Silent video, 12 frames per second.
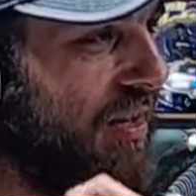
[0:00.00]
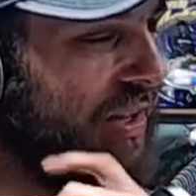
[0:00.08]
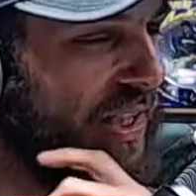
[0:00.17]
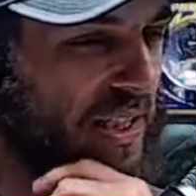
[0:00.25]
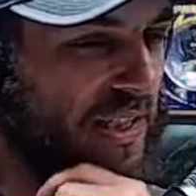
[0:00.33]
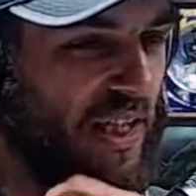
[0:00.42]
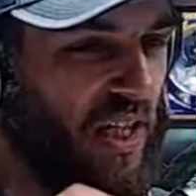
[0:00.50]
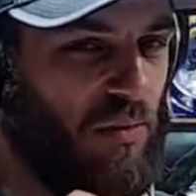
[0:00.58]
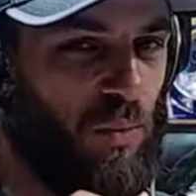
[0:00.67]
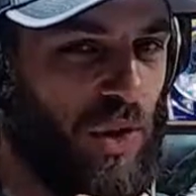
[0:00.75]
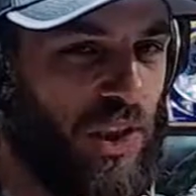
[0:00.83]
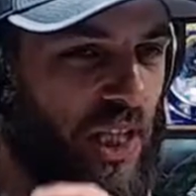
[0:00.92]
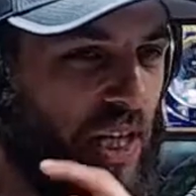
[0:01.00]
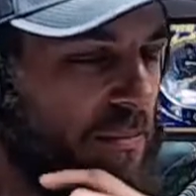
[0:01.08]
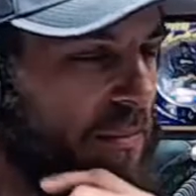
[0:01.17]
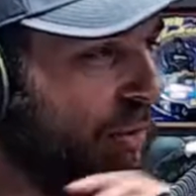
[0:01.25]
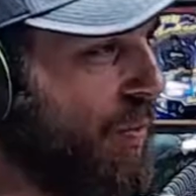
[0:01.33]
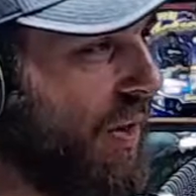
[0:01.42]
I think they got them one game.
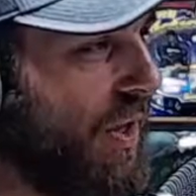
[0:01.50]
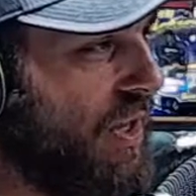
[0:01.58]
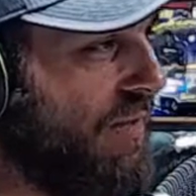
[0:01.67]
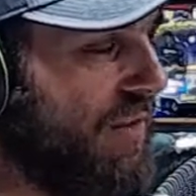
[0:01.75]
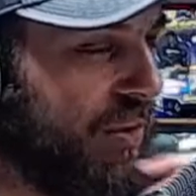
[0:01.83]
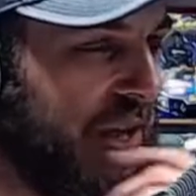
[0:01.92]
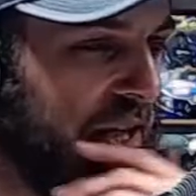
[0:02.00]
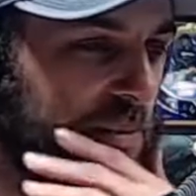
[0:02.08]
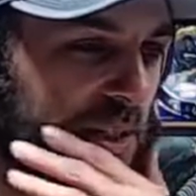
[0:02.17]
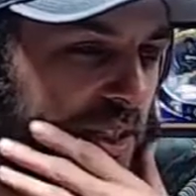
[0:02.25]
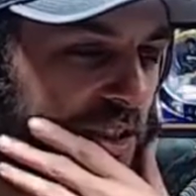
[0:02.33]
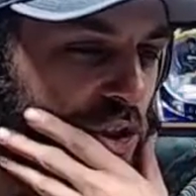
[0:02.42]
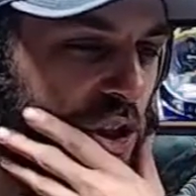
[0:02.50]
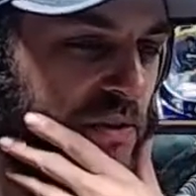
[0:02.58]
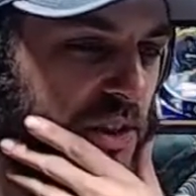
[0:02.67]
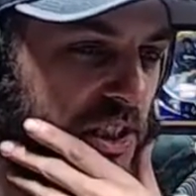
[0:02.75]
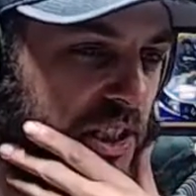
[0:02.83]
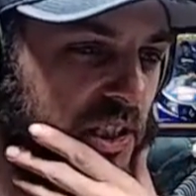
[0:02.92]
They were one of the few games that the
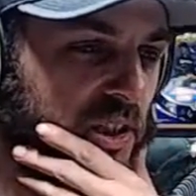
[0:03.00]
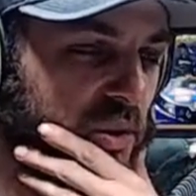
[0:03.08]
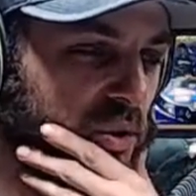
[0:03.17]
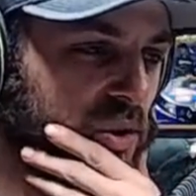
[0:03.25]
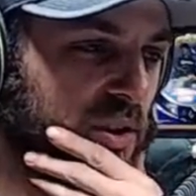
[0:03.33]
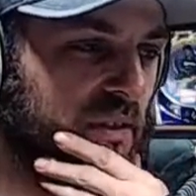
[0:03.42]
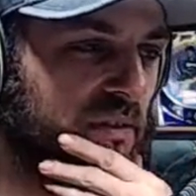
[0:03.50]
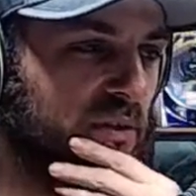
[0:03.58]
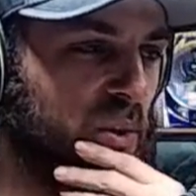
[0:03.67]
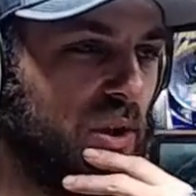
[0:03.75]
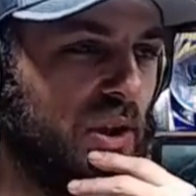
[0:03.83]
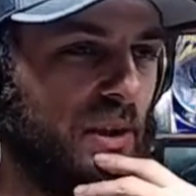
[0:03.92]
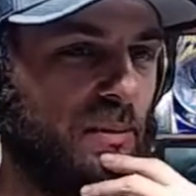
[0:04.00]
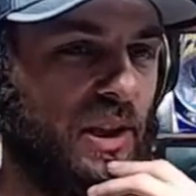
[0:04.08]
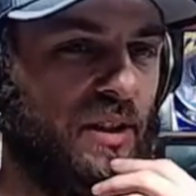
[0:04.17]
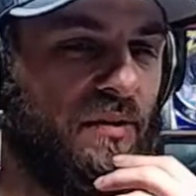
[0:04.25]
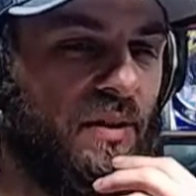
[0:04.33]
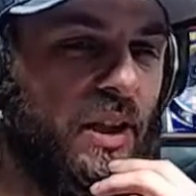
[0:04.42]
Chiefs did lose of the 4, I
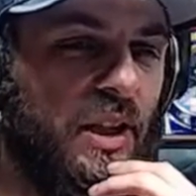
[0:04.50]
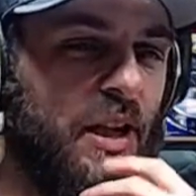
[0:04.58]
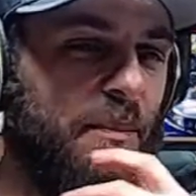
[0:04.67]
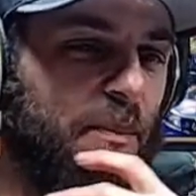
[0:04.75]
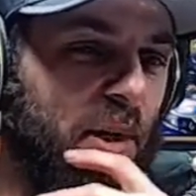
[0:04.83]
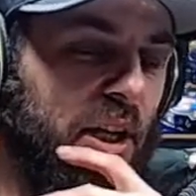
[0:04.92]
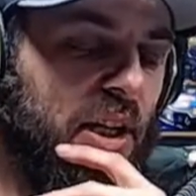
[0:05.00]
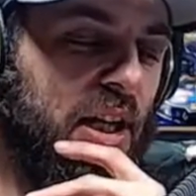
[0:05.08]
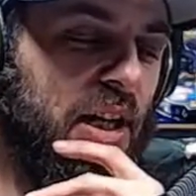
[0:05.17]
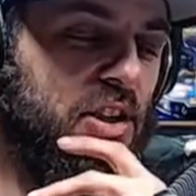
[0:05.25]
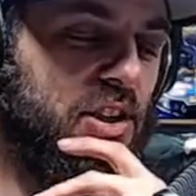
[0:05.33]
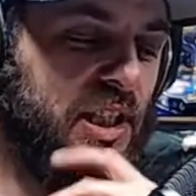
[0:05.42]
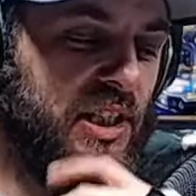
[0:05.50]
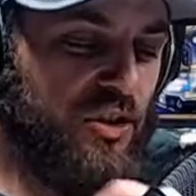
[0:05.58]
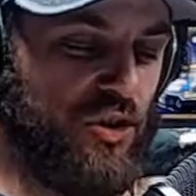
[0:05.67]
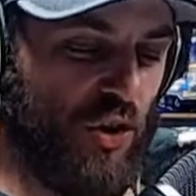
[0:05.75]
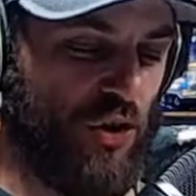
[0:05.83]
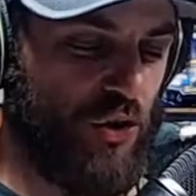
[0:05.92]
believe. But I just think the
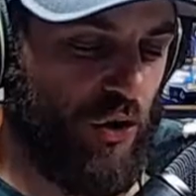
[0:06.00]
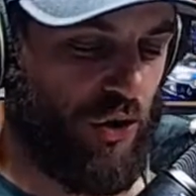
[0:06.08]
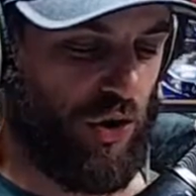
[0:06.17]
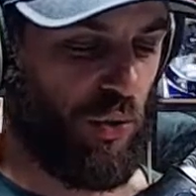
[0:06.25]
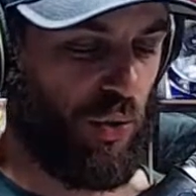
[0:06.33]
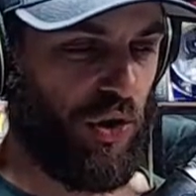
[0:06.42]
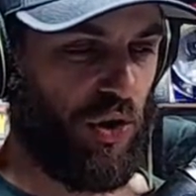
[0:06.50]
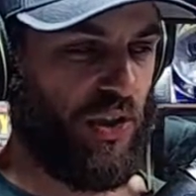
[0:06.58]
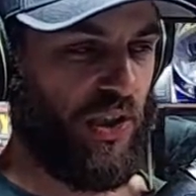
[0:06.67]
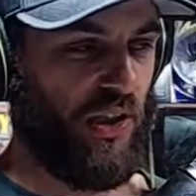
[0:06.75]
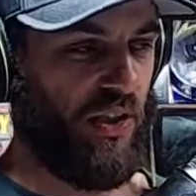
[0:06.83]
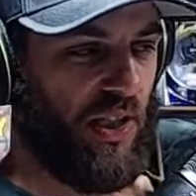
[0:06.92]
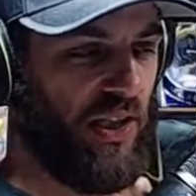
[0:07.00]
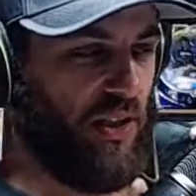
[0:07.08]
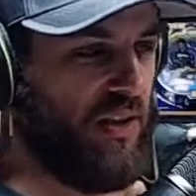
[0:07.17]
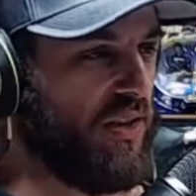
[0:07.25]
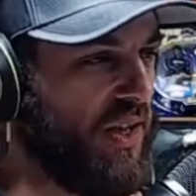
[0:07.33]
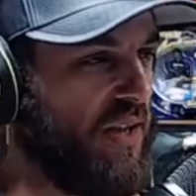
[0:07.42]
Chargers are too good,
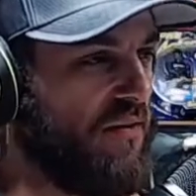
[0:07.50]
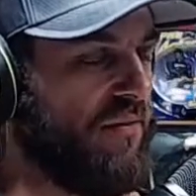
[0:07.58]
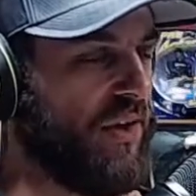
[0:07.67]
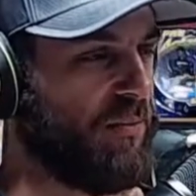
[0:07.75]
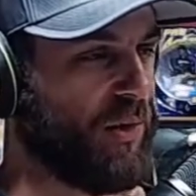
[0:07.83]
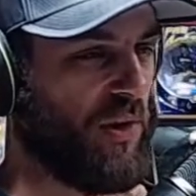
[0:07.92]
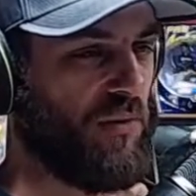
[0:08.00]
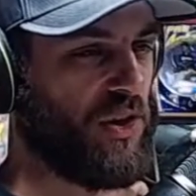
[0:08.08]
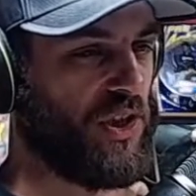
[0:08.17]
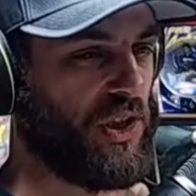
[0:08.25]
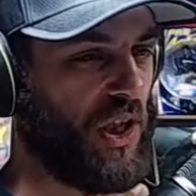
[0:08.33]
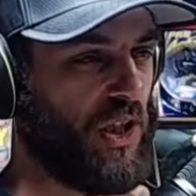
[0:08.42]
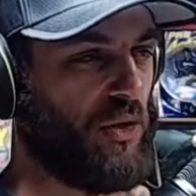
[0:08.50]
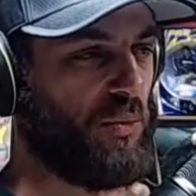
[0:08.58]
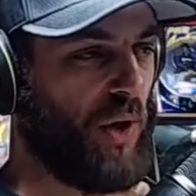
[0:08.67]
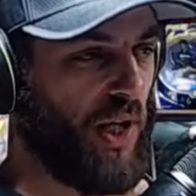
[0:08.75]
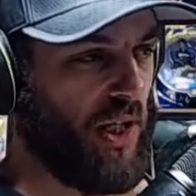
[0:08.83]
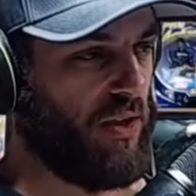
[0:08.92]
and Phillip Rivers is
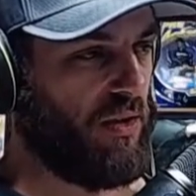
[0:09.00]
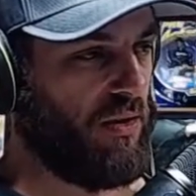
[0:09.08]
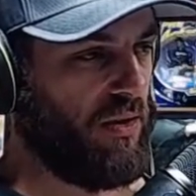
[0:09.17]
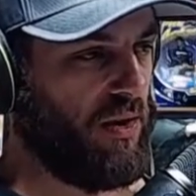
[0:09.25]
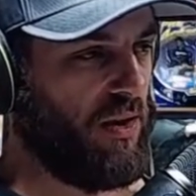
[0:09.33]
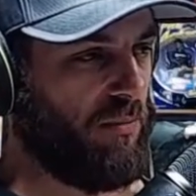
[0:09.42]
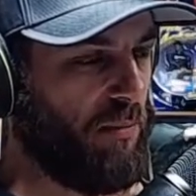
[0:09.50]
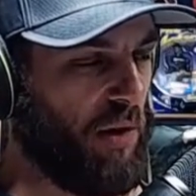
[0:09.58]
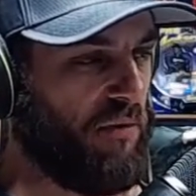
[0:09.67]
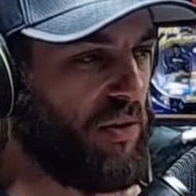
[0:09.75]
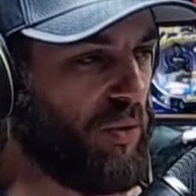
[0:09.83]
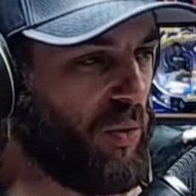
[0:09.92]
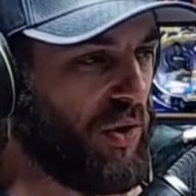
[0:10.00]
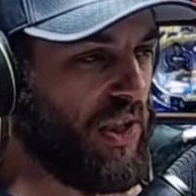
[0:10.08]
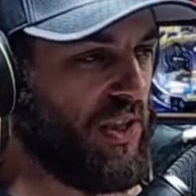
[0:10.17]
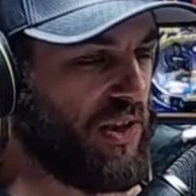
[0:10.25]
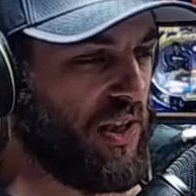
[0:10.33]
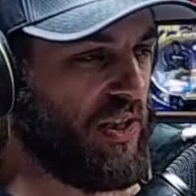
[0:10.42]
underrated. Melvin Gordon
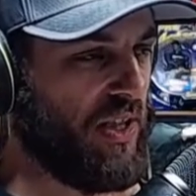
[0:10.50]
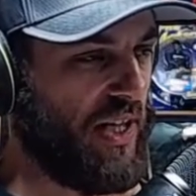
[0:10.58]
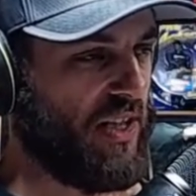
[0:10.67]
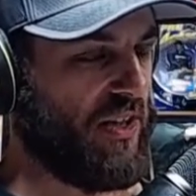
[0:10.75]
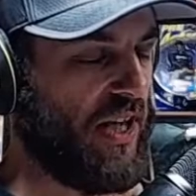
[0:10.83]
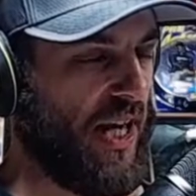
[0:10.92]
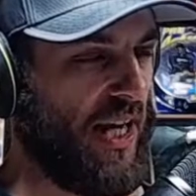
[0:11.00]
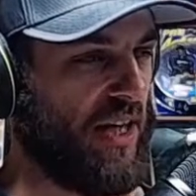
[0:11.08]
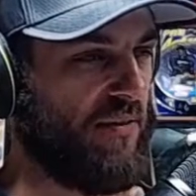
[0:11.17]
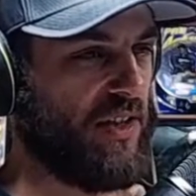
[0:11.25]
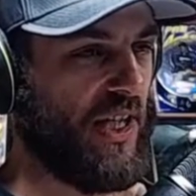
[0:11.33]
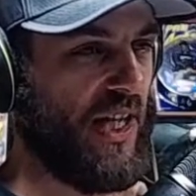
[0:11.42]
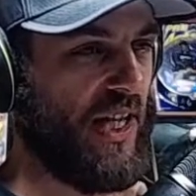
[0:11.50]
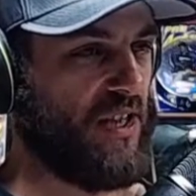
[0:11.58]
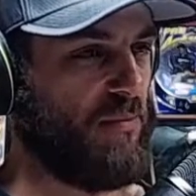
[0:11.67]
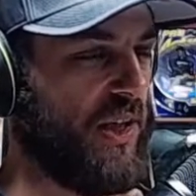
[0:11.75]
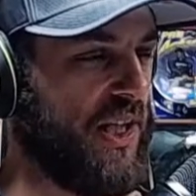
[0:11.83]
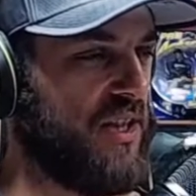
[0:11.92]
needs to get his head out of his ass,
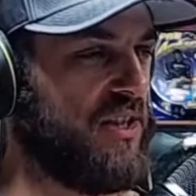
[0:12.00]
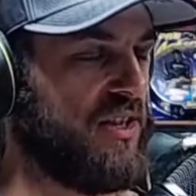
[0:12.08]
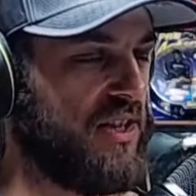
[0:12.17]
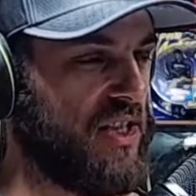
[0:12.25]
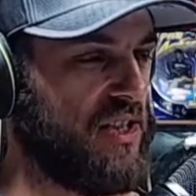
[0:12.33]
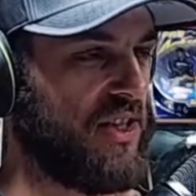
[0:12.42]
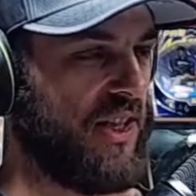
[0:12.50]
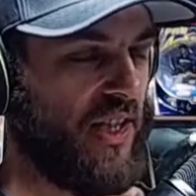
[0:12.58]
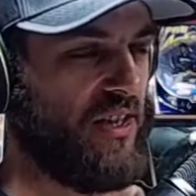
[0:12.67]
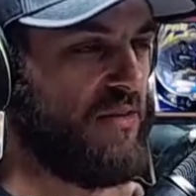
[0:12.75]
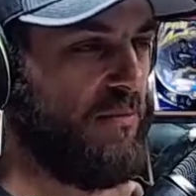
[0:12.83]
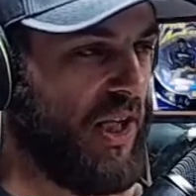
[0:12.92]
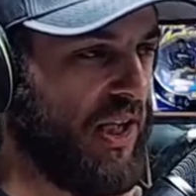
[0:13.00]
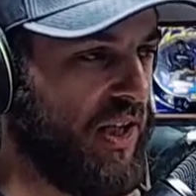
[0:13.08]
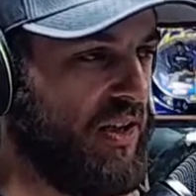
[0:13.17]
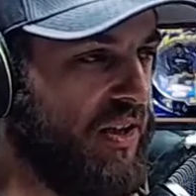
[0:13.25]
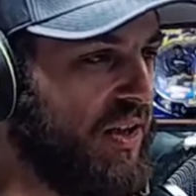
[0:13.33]
play the season, get his money.